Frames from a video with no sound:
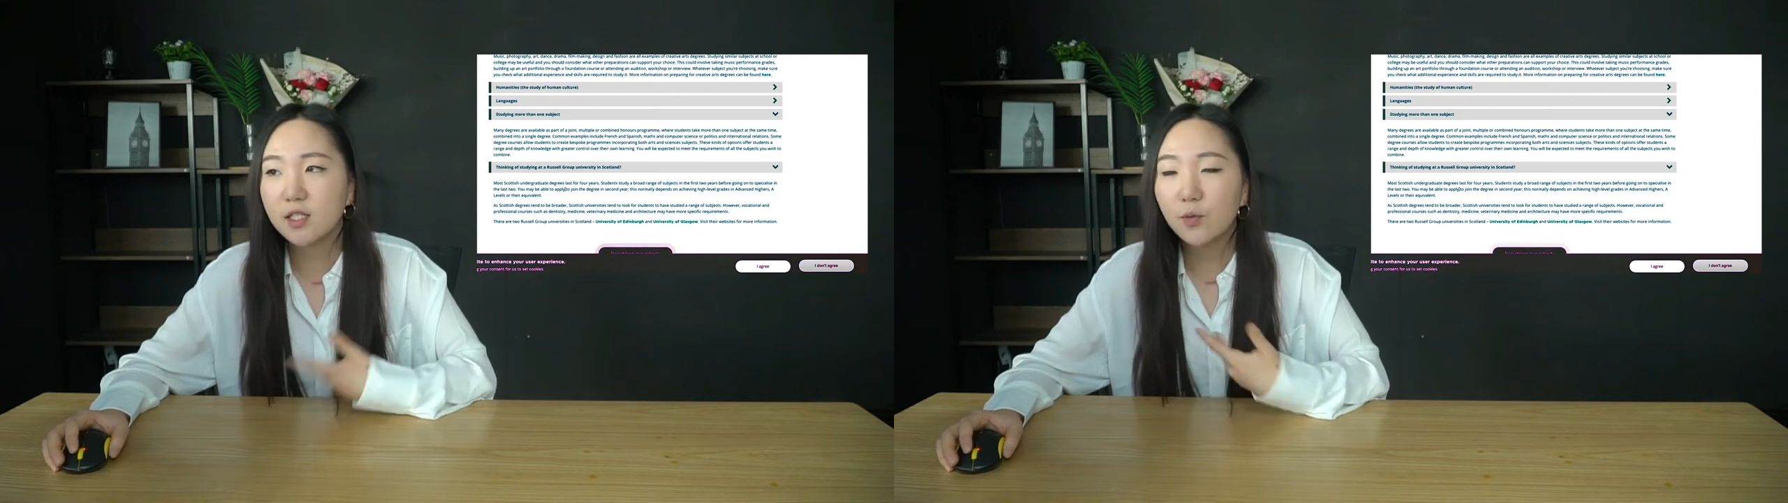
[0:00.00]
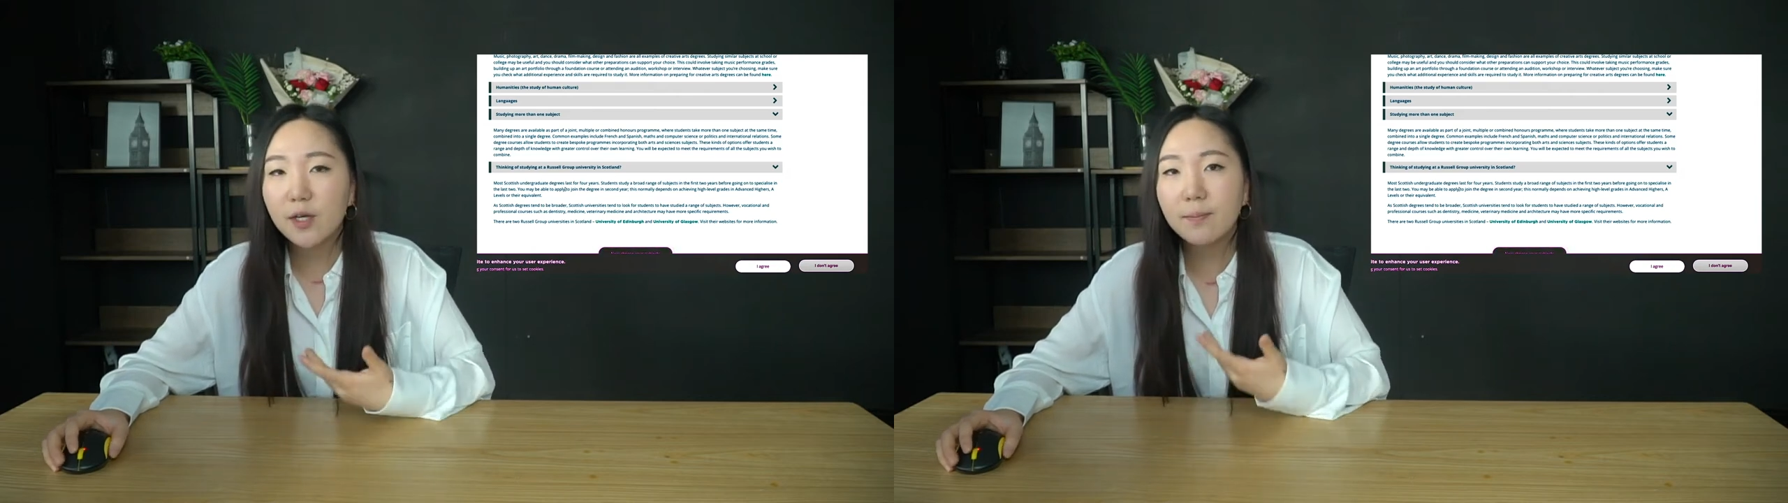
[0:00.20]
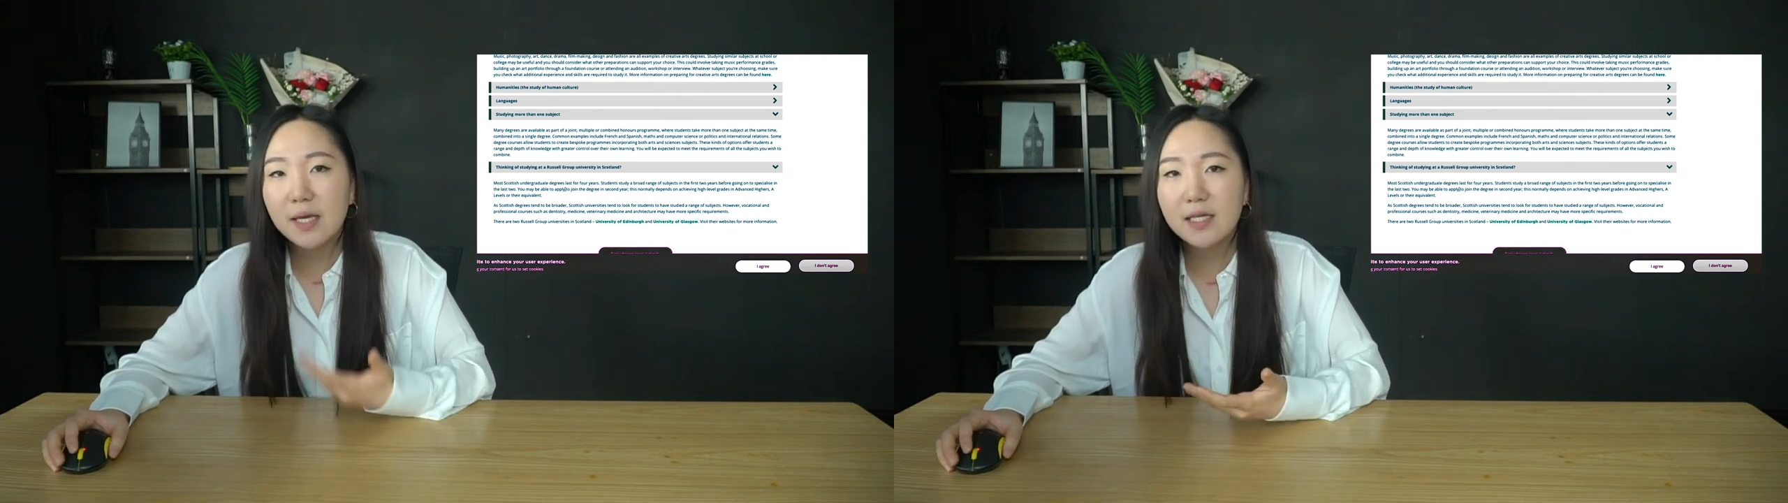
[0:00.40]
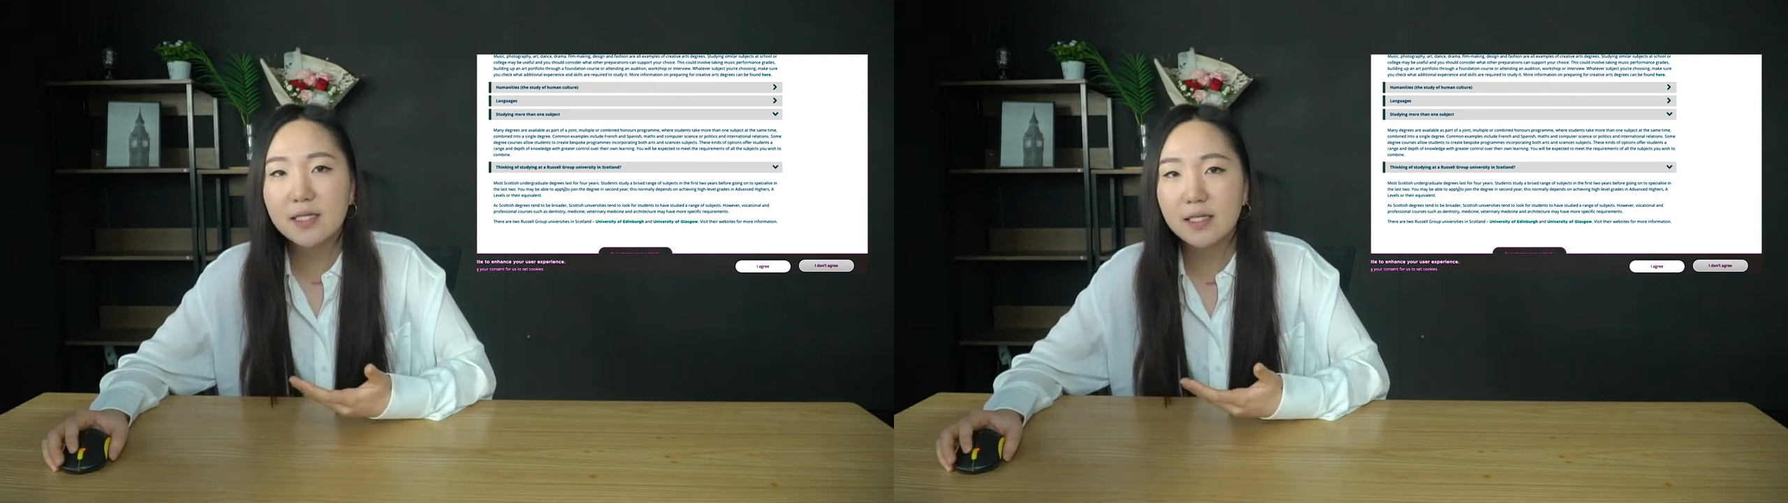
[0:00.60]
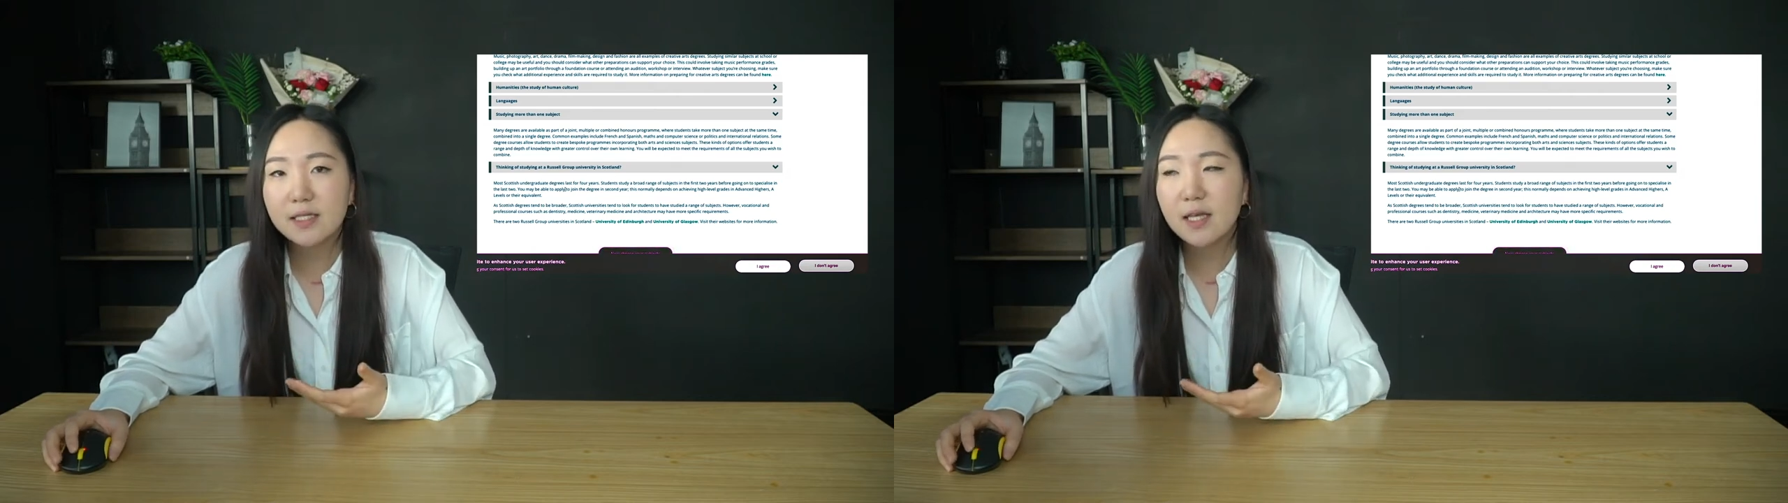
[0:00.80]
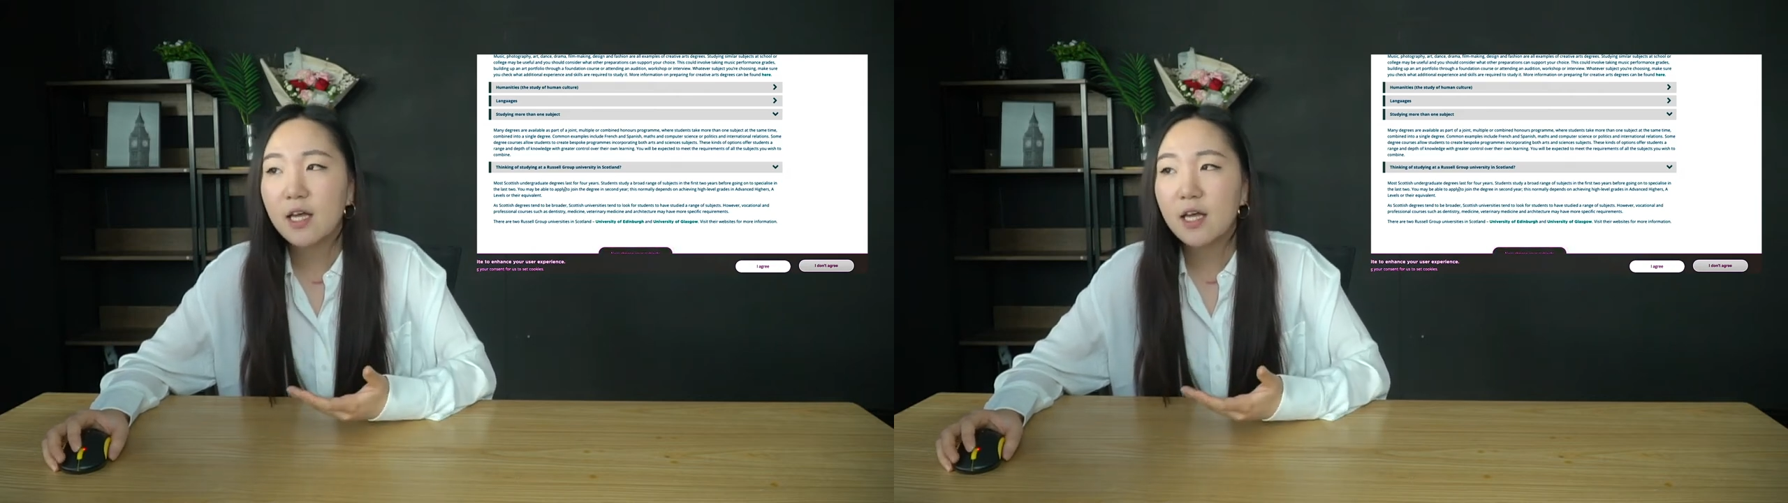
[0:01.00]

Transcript: So what it means is,